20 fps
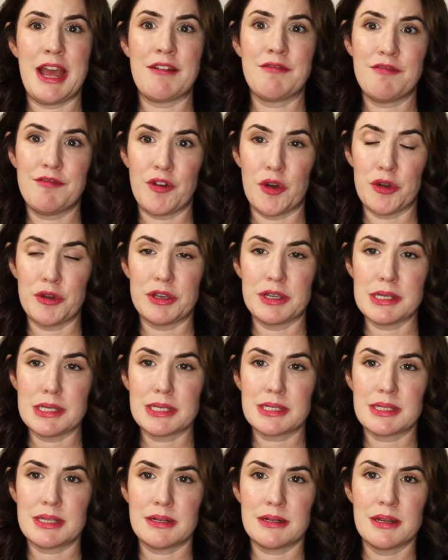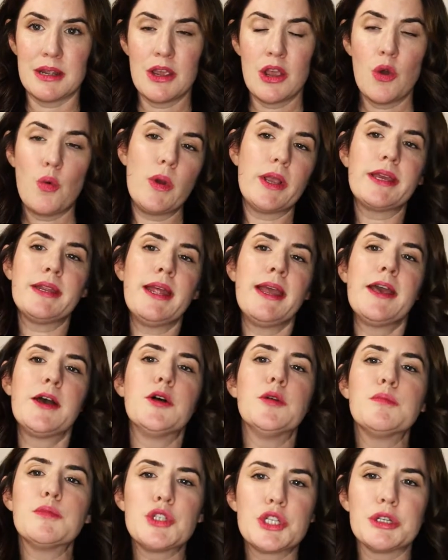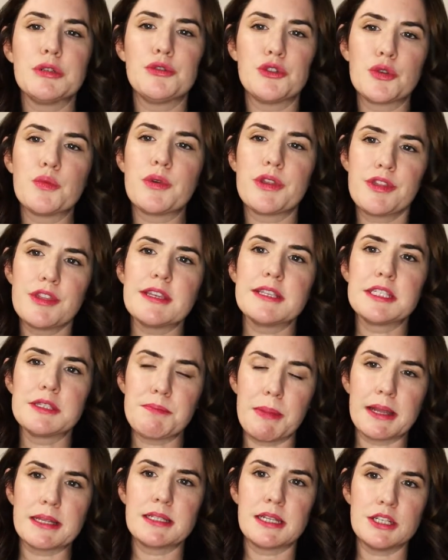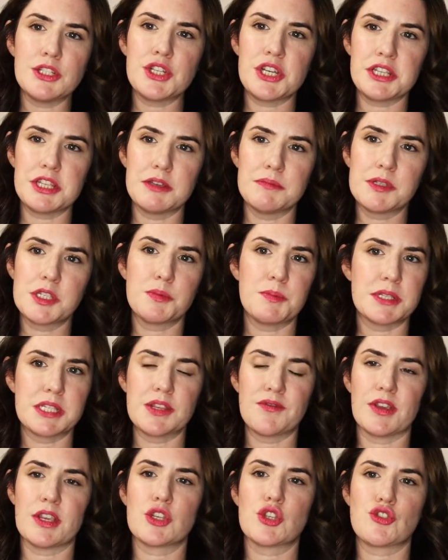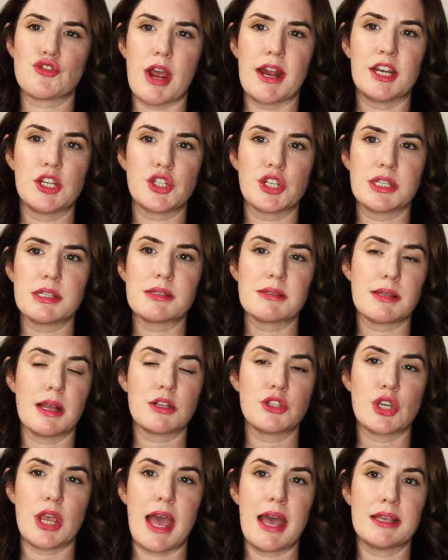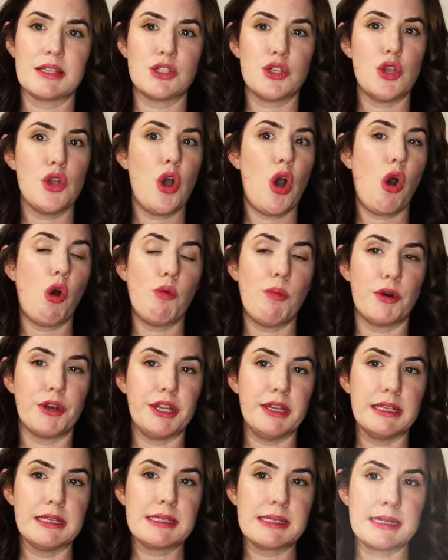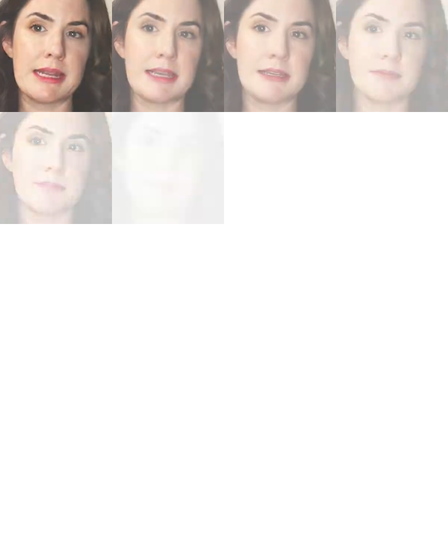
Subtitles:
and focus, and we can help children with this by teaching them specific strategies such as whole body listening.